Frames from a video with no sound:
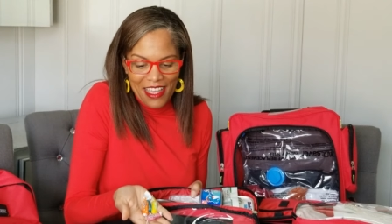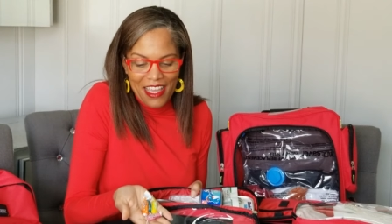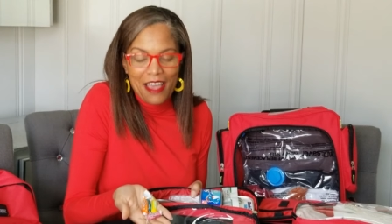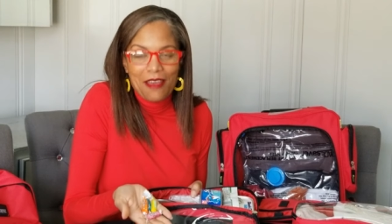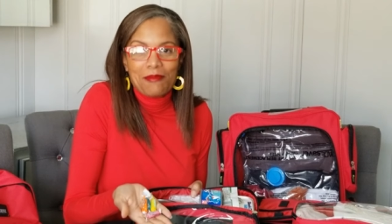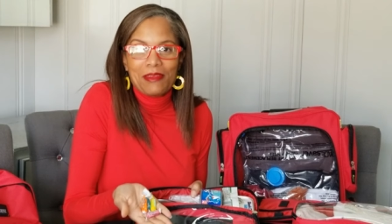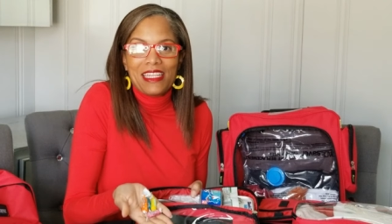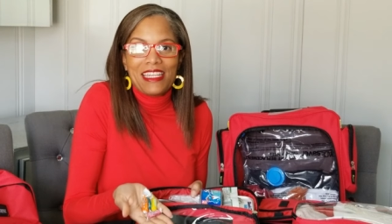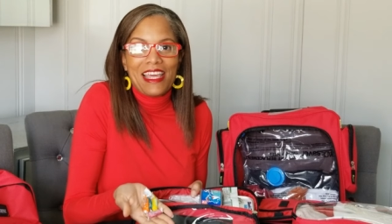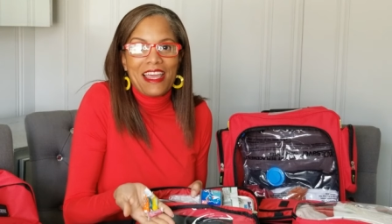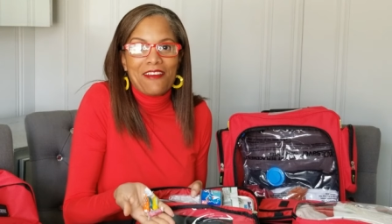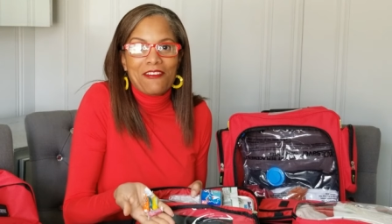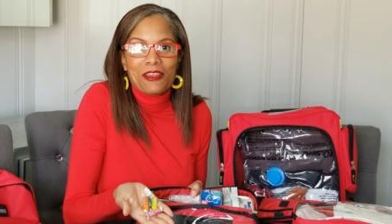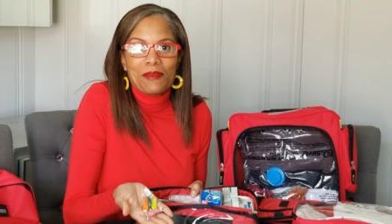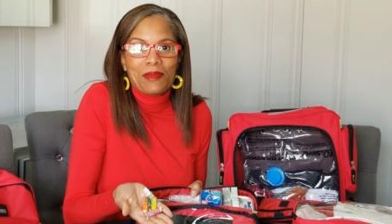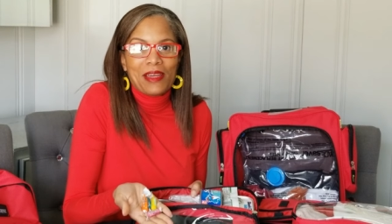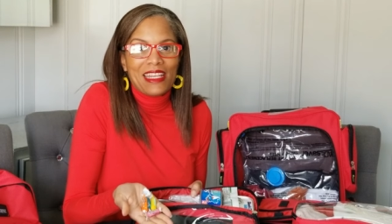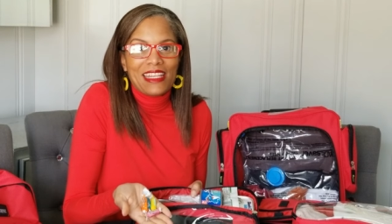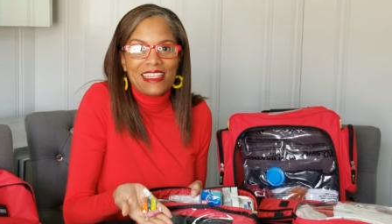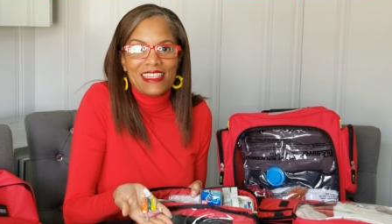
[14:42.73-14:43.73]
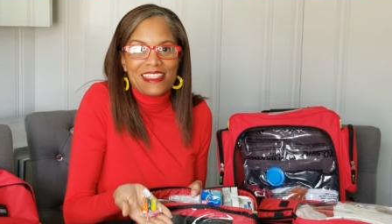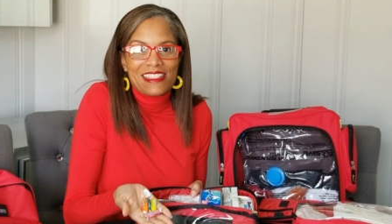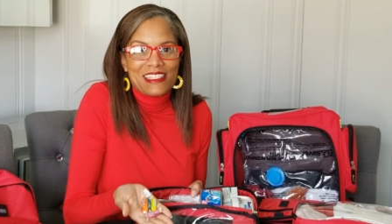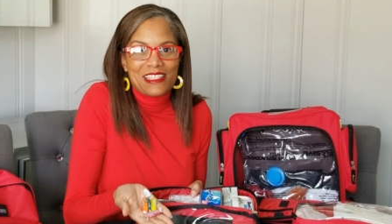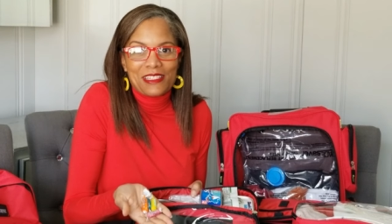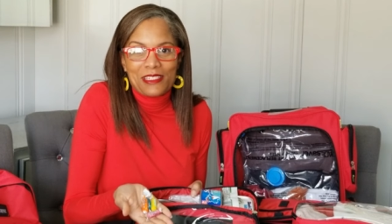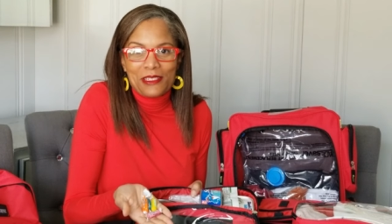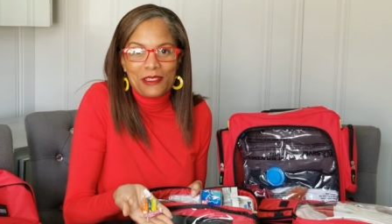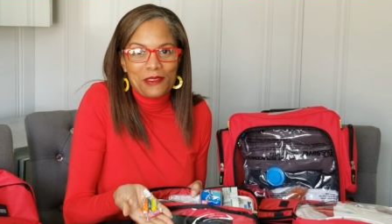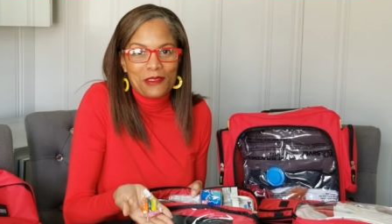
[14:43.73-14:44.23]
I mean, everybody gets a
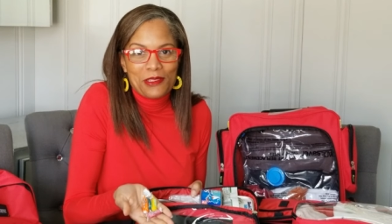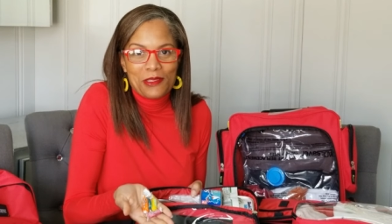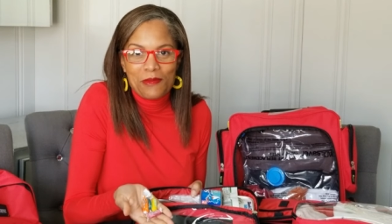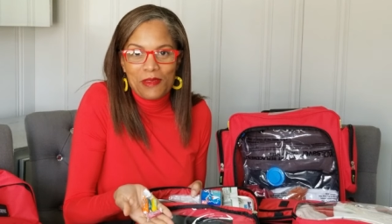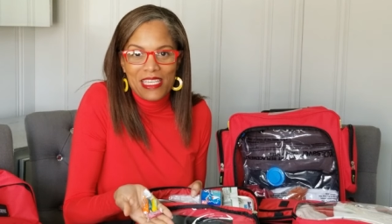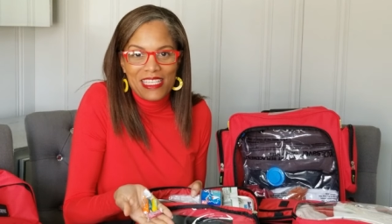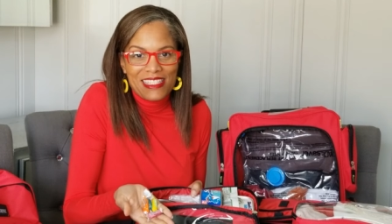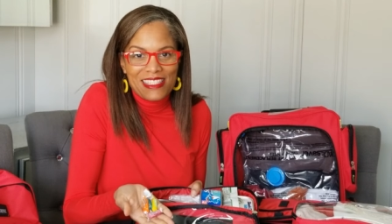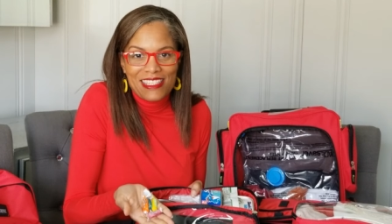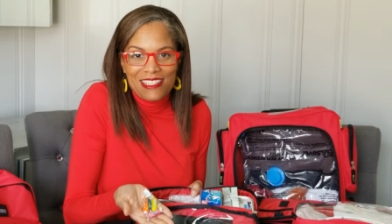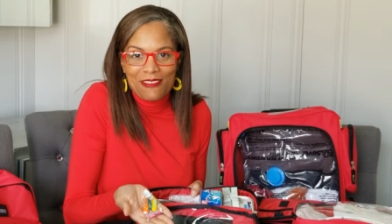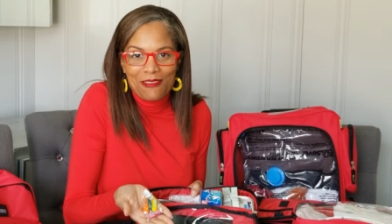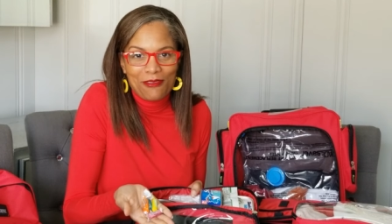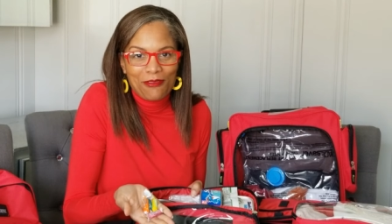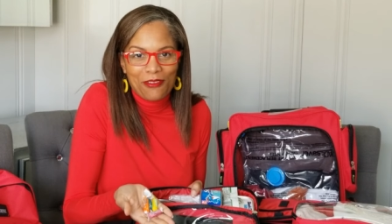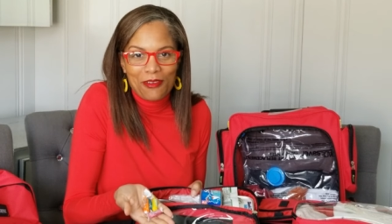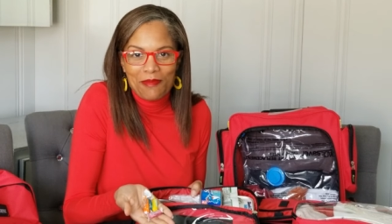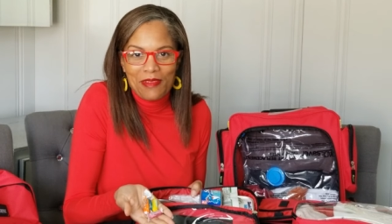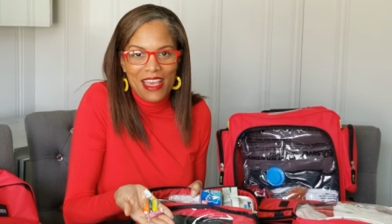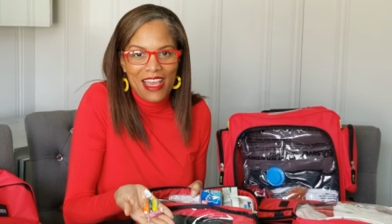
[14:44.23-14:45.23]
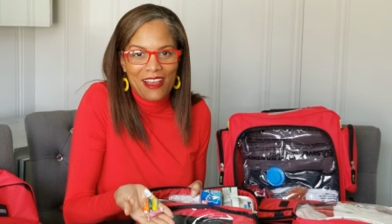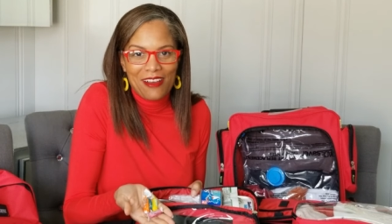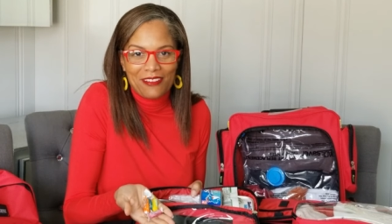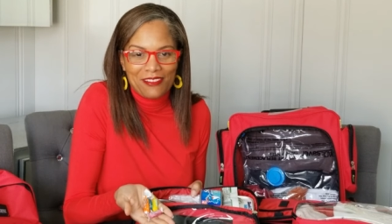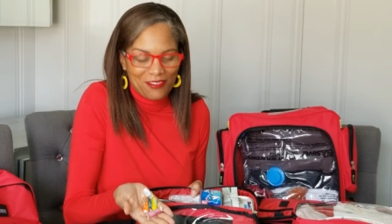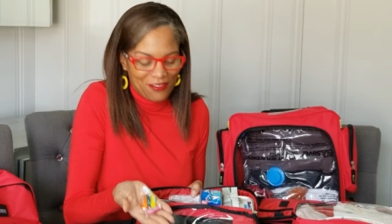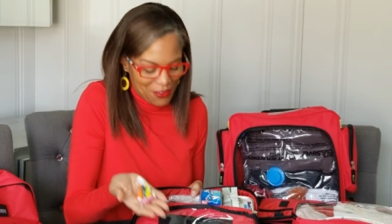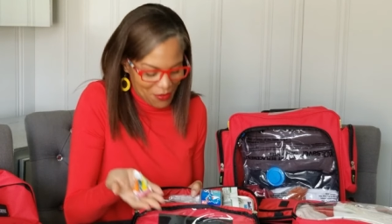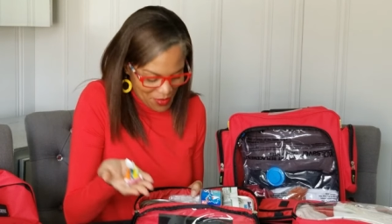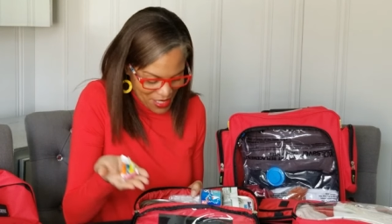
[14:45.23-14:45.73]
little sweet tooth from
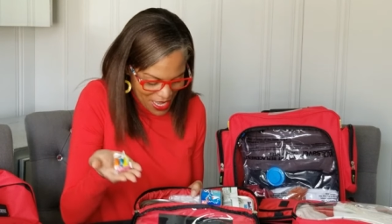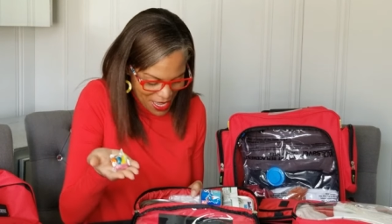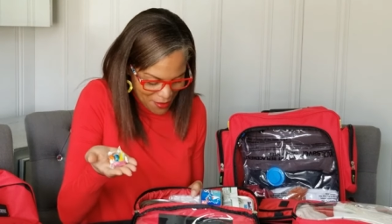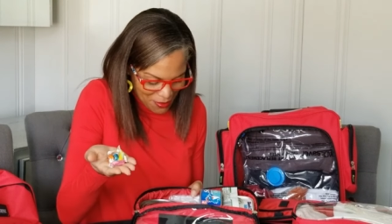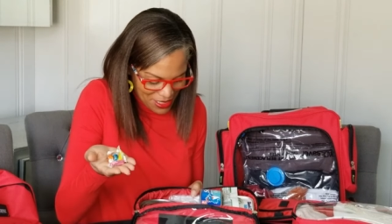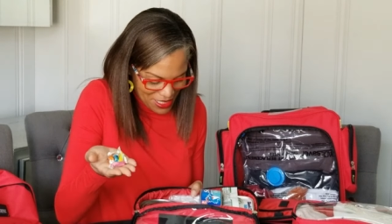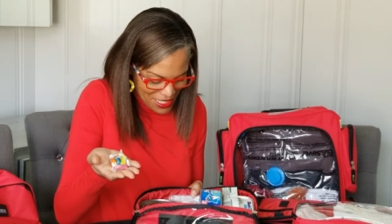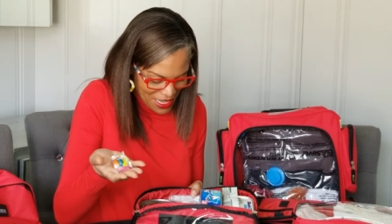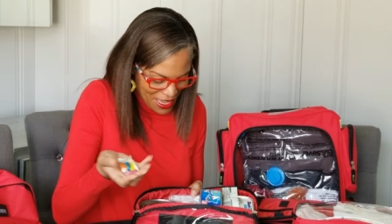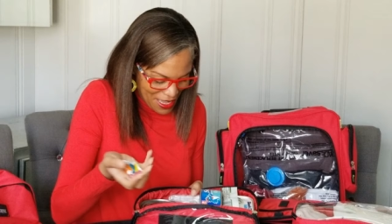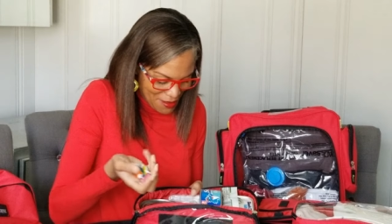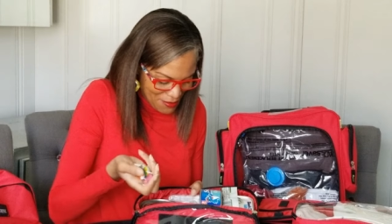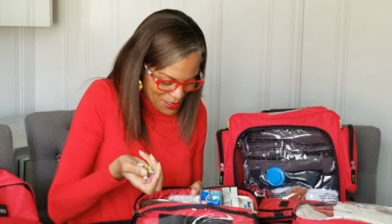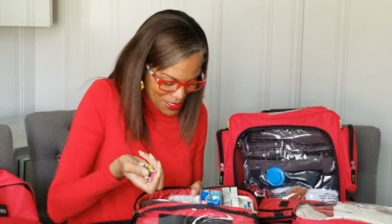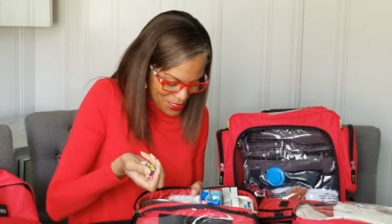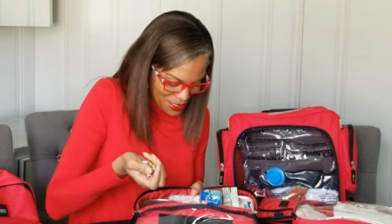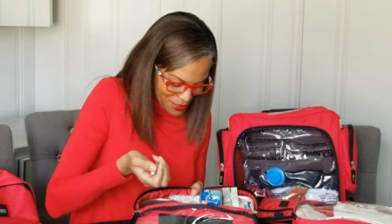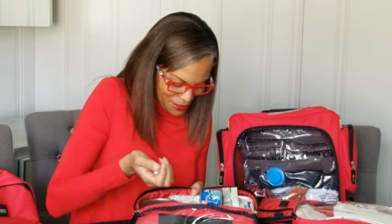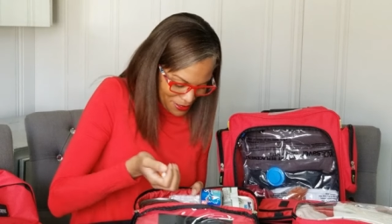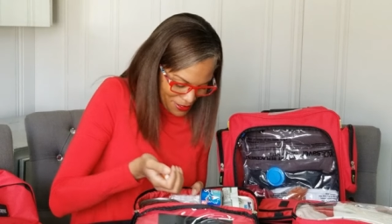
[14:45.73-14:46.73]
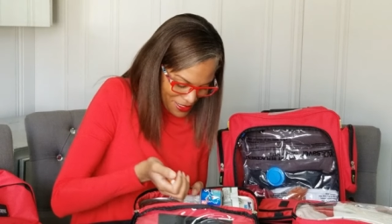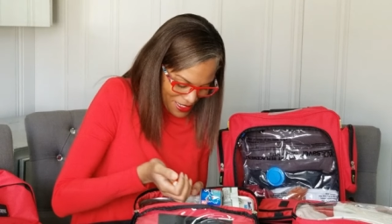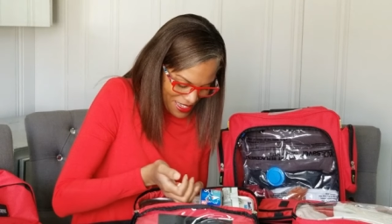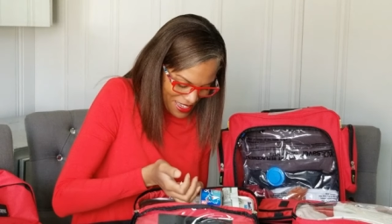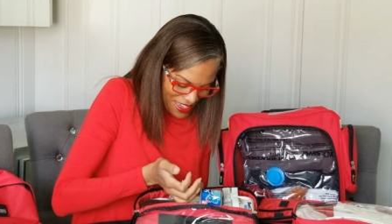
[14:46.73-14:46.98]
now, from time to time, so